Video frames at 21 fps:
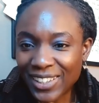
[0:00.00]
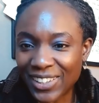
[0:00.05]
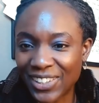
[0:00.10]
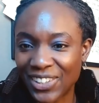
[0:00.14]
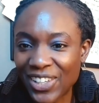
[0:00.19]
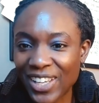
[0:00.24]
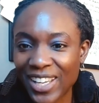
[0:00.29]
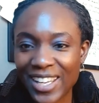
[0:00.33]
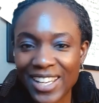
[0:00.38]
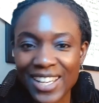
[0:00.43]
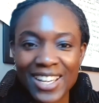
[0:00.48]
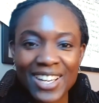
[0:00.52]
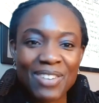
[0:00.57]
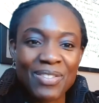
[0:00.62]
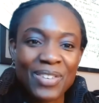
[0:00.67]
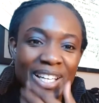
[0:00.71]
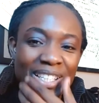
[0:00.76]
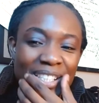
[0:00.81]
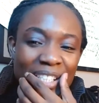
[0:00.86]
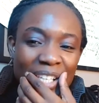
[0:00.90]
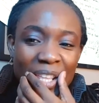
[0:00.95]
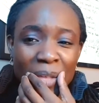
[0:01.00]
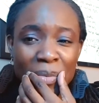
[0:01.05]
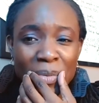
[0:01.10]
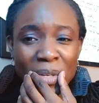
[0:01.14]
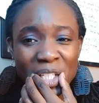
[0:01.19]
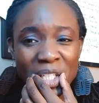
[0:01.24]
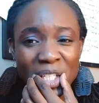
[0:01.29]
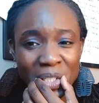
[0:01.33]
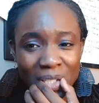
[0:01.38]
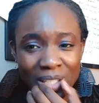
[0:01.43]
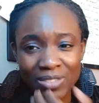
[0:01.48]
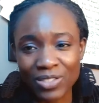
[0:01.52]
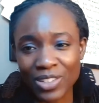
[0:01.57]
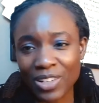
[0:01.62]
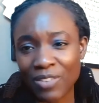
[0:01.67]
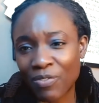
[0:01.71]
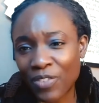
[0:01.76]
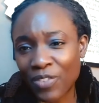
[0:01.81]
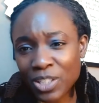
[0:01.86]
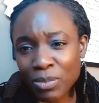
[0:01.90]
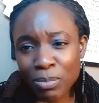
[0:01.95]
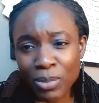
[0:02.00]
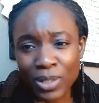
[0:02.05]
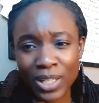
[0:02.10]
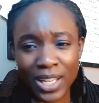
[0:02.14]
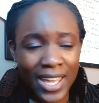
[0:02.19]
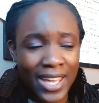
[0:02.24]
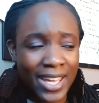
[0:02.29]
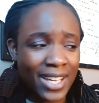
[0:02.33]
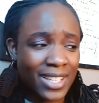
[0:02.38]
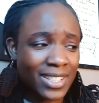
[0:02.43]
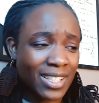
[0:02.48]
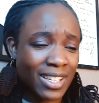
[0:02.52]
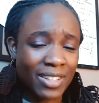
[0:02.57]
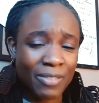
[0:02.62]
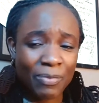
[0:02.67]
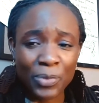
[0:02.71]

Okay. And I say that because you can run Facebook ads at,